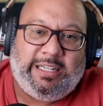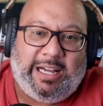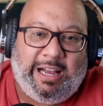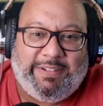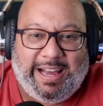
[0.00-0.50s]

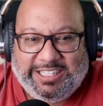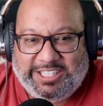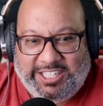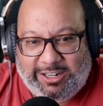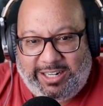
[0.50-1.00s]
I've got a
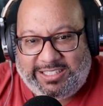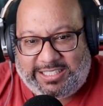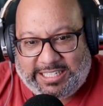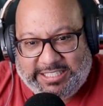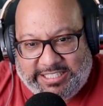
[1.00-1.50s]
serious
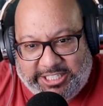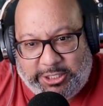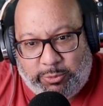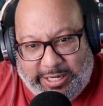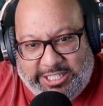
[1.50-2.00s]

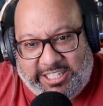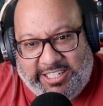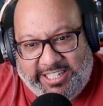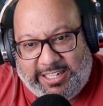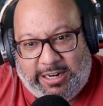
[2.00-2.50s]
situation
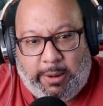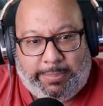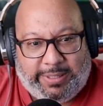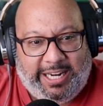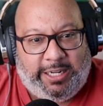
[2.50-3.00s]
here. A
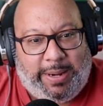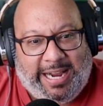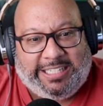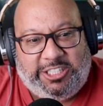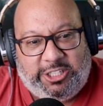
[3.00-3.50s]
plane
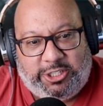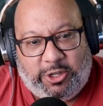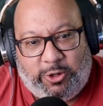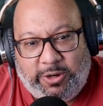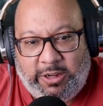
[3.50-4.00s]
passenger
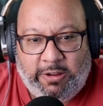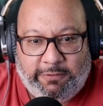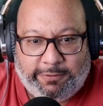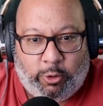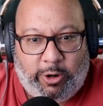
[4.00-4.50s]
told
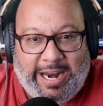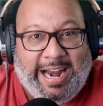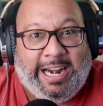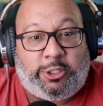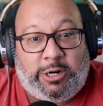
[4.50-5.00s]
Florida
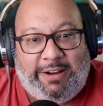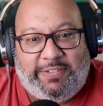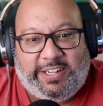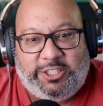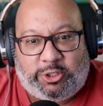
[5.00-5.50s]
Air
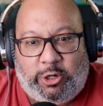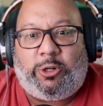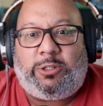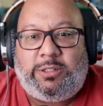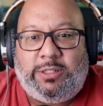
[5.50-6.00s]
Traffic
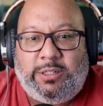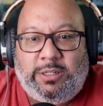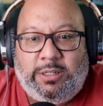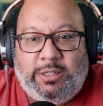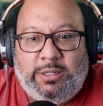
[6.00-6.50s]
Control
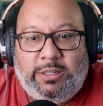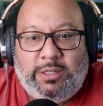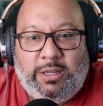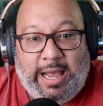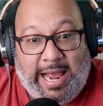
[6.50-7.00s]

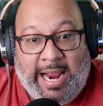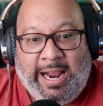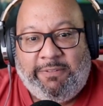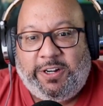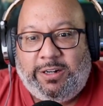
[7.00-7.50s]

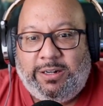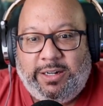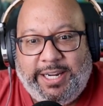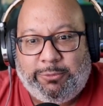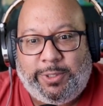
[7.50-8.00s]
after
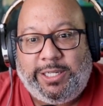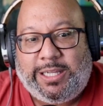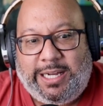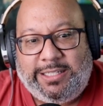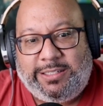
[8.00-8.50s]
he
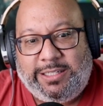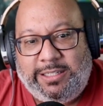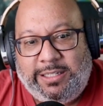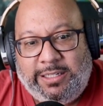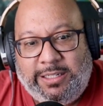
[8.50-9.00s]
realized
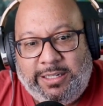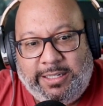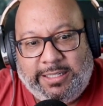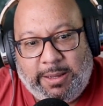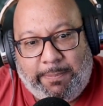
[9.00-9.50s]

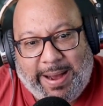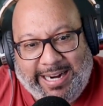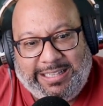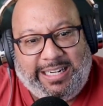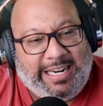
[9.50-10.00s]
the
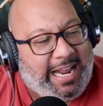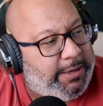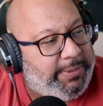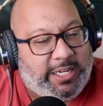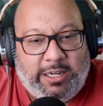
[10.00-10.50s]
pilot had
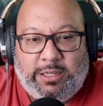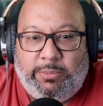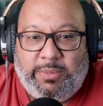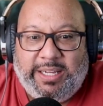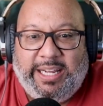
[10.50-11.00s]

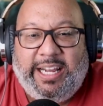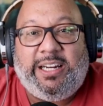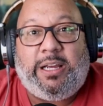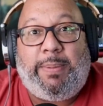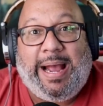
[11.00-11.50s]
become
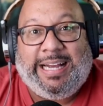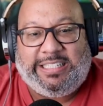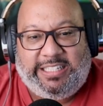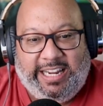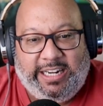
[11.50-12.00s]

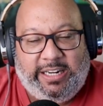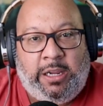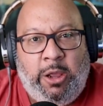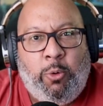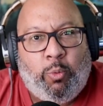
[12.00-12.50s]
incapacitated.
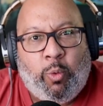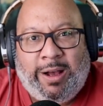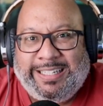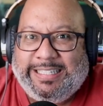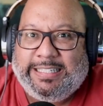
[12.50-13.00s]

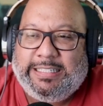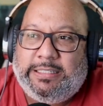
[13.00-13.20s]
What?